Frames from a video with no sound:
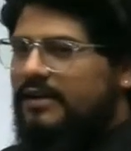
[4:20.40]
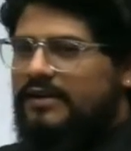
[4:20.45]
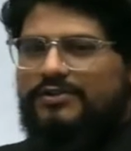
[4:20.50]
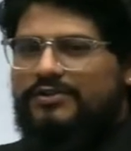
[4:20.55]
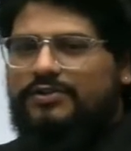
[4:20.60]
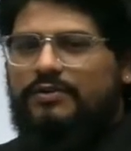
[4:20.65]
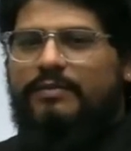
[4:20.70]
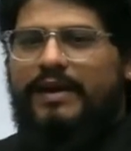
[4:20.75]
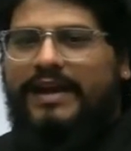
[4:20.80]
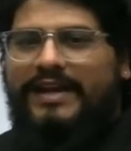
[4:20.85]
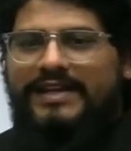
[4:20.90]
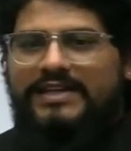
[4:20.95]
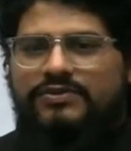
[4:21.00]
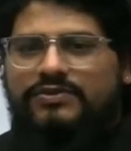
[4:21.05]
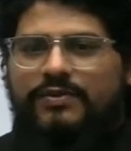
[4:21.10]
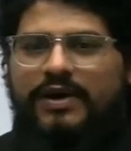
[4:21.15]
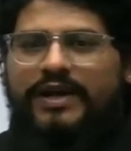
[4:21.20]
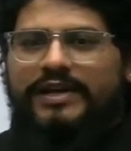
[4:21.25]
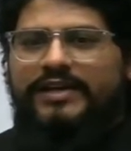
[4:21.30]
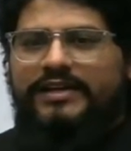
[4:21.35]
So, minus
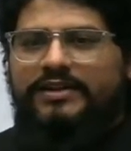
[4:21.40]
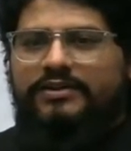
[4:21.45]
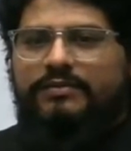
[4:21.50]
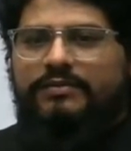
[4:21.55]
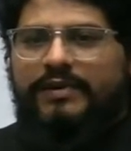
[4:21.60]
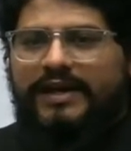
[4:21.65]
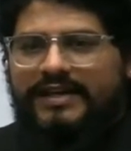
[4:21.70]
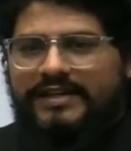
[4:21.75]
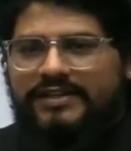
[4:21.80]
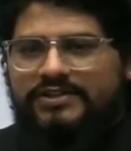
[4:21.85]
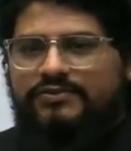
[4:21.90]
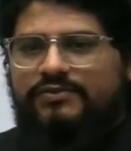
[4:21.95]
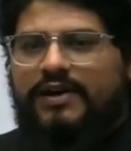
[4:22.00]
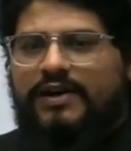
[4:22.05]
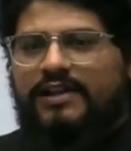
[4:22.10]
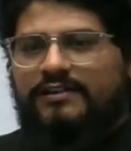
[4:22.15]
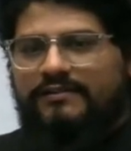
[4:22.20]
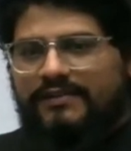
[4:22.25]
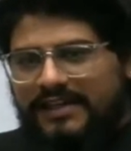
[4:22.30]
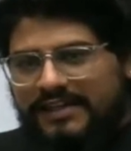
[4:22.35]
1 into minus
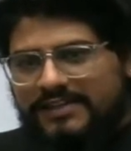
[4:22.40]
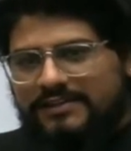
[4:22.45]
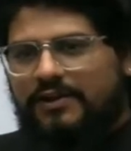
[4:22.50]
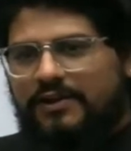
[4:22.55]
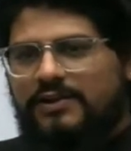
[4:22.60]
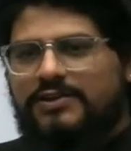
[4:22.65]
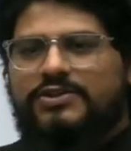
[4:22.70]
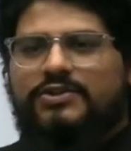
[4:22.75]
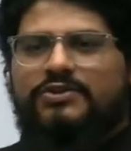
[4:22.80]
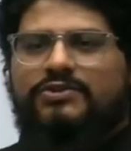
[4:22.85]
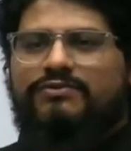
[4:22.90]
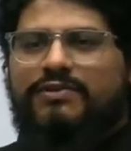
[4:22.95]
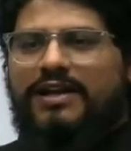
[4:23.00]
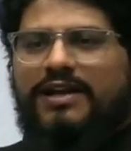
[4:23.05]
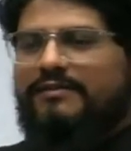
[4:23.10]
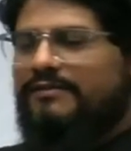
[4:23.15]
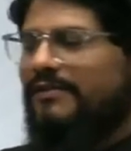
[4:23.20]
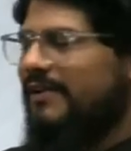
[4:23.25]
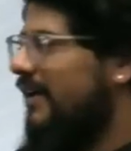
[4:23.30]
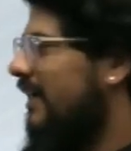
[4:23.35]
12 is also 12.